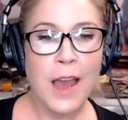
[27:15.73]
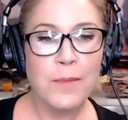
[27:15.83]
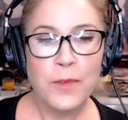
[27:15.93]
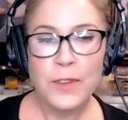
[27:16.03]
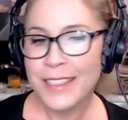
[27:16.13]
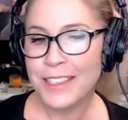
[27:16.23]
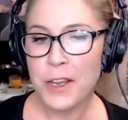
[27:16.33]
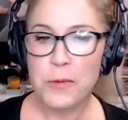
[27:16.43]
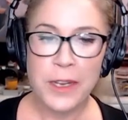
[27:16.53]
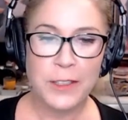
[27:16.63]
I'm
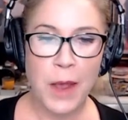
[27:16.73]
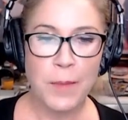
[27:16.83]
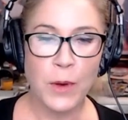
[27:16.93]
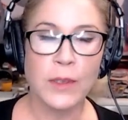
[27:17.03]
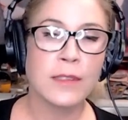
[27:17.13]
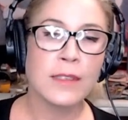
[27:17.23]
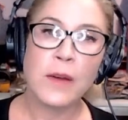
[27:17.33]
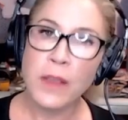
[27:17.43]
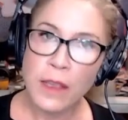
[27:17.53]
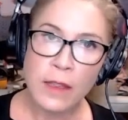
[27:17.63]
63, so I'm old.
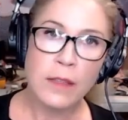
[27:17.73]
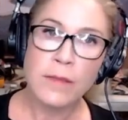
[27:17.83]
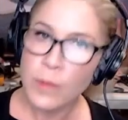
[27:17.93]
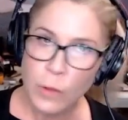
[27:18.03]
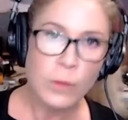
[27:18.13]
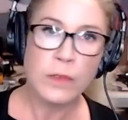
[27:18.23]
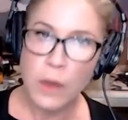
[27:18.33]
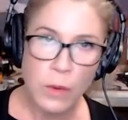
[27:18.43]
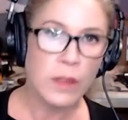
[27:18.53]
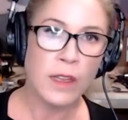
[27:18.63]
Now, Keith,
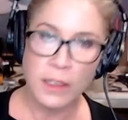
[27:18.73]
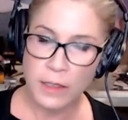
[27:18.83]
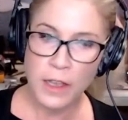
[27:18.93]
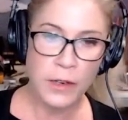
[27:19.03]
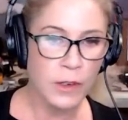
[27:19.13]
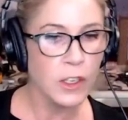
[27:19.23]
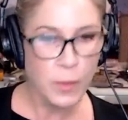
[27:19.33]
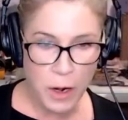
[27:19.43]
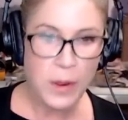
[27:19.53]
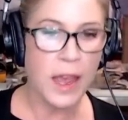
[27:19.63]
no one thinks that you're old,
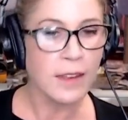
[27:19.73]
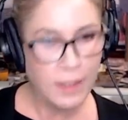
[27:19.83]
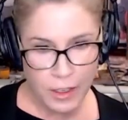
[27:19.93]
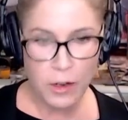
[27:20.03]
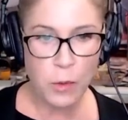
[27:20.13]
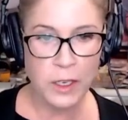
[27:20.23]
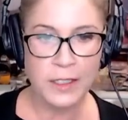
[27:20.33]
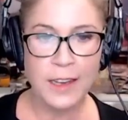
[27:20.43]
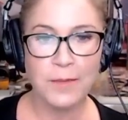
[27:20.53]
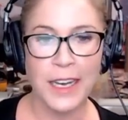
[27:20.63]
but okay, your
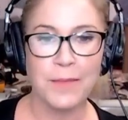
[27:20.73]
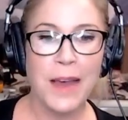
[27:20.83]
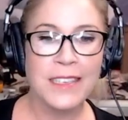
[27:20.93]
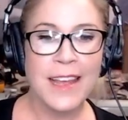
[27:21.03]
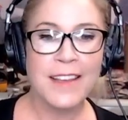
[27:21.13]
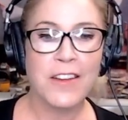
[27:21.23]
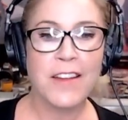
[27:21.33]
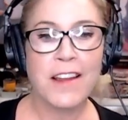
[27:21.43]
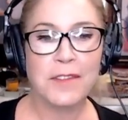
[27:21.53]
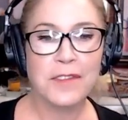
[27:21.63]
words, not mine. My take
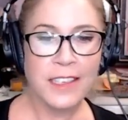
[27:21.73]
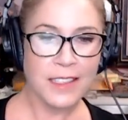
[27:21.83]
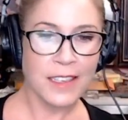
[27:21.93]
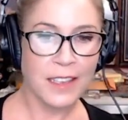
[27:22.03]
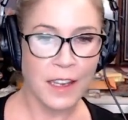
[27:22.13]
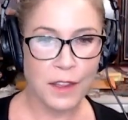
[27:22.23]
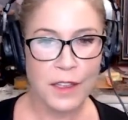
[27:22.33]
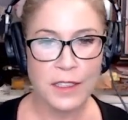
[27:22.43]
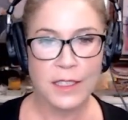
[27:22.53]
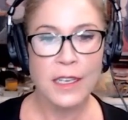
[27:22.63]
on NFT, says Keith,
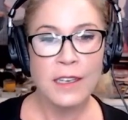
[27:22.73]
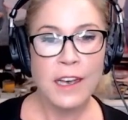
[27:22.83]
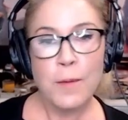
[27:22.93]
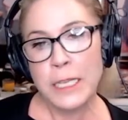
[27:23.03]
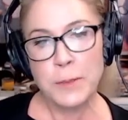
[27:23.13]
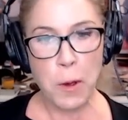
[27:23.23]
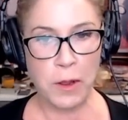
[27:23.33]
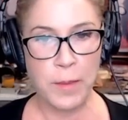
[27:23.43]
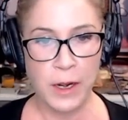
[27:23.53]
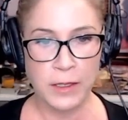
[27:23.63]
is a baseball
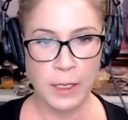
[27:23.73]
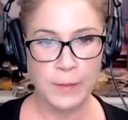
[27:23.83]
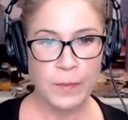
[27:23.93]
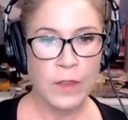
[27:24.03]
comparison.